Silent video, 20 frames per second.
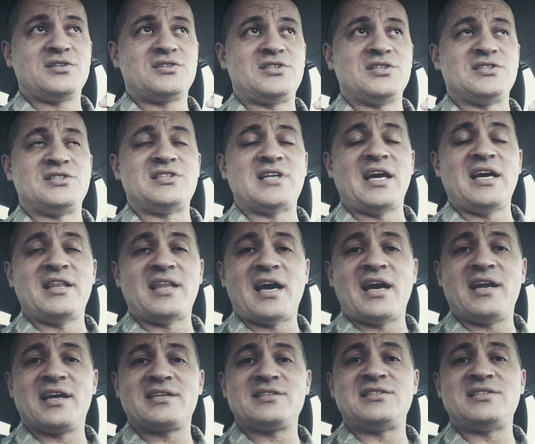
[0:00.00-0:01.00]
to say
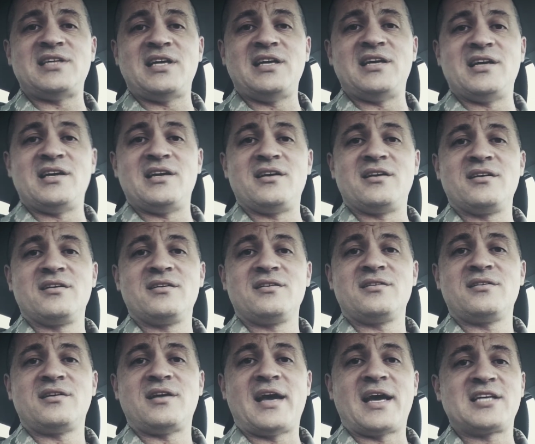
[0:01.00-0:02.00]
that exceeded
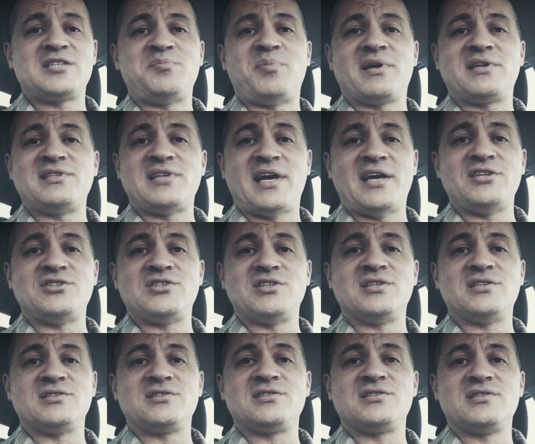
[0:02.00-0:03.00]

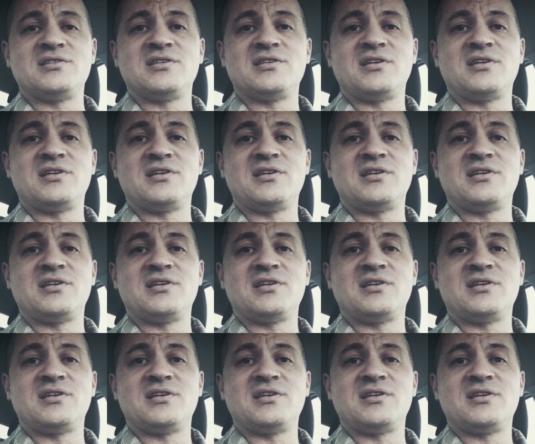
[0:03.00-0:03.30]
expectations